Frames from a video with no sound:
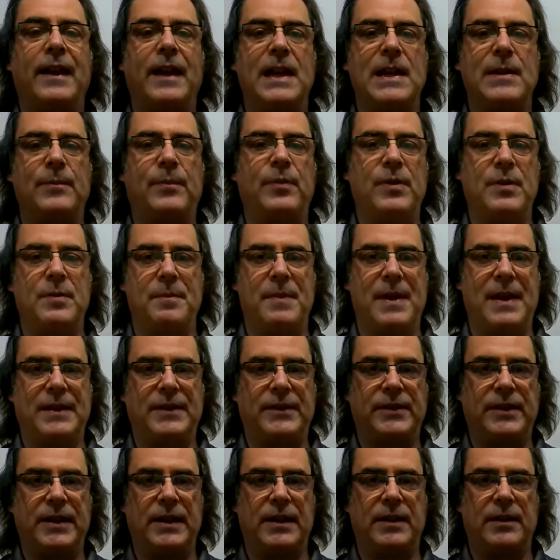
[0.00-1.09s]

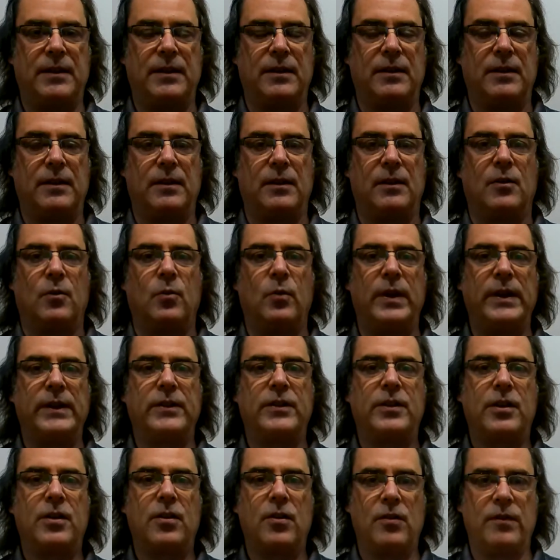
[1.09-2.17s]
implemented when
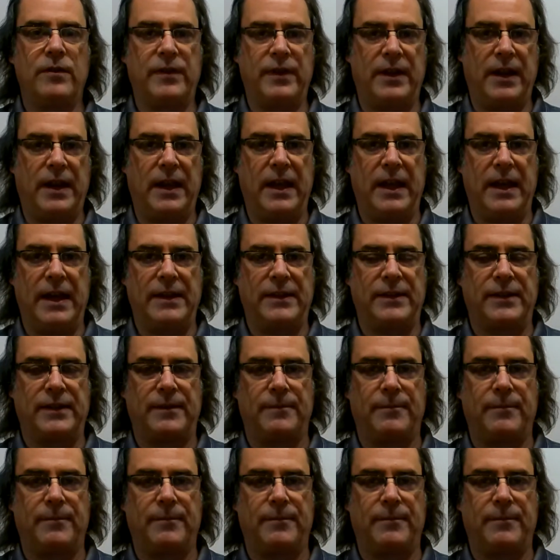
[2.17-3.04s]
COVID hit.